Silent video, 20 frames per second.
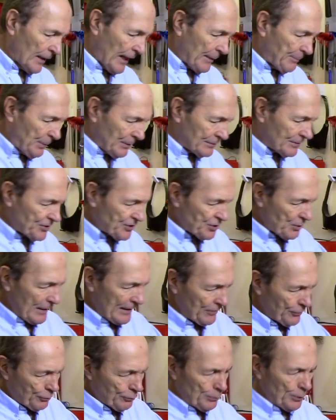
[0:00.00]
I put the
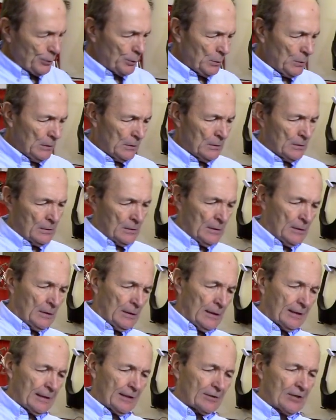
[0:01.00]
string through
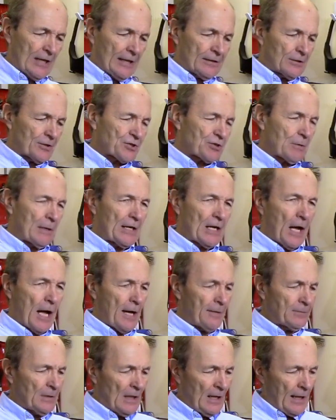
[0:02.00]
and I tied the string
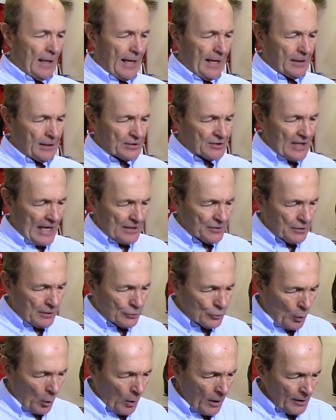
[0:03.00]
off and it's
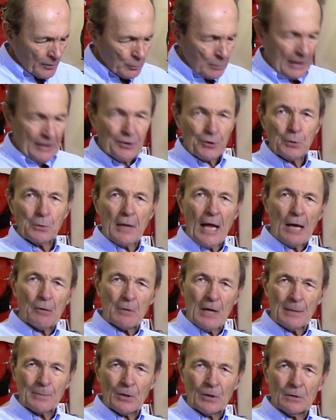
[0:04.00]
actually torn right through that
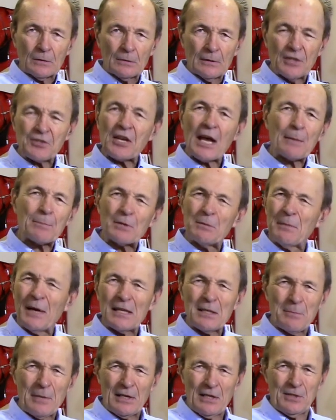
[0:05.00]
rubber. This happened
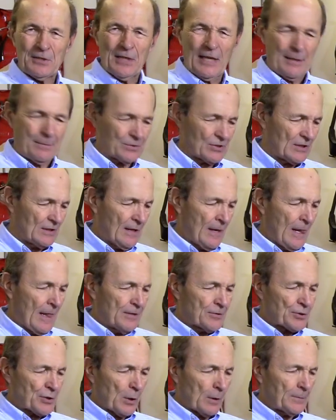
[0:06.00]
many, many times. And
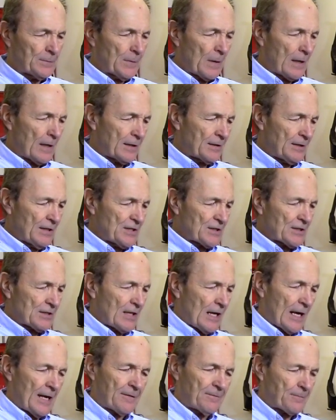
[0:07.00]
so far, these
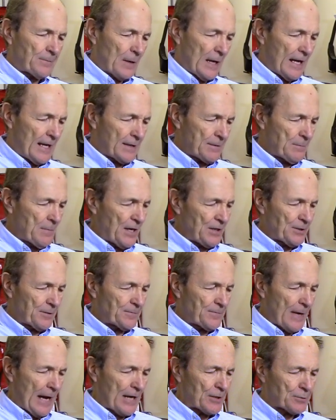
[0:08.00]
dive flag
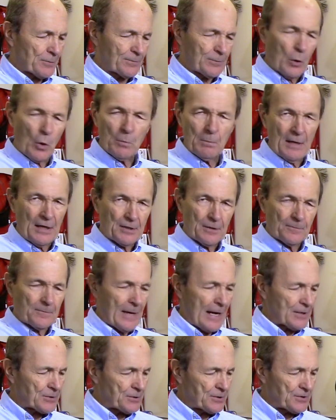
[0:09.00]
manufacturers, float
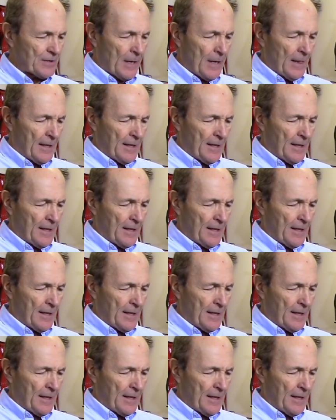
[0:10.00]
manufacturers,